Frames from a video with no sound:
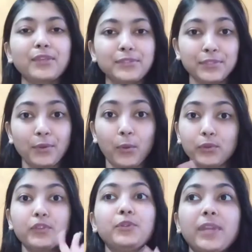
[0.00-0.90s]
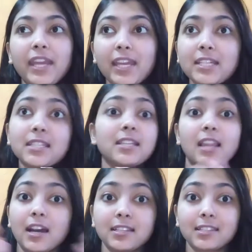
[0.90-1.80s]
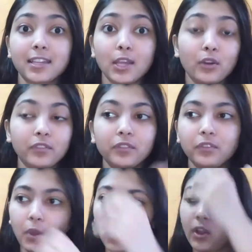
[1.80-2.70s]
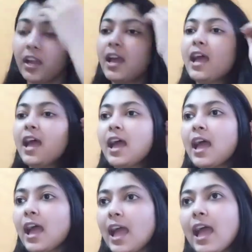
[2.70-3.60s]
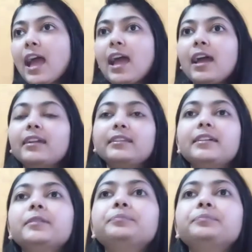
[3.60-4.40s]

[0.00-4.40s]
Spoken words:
So today is the last day of the vlog, and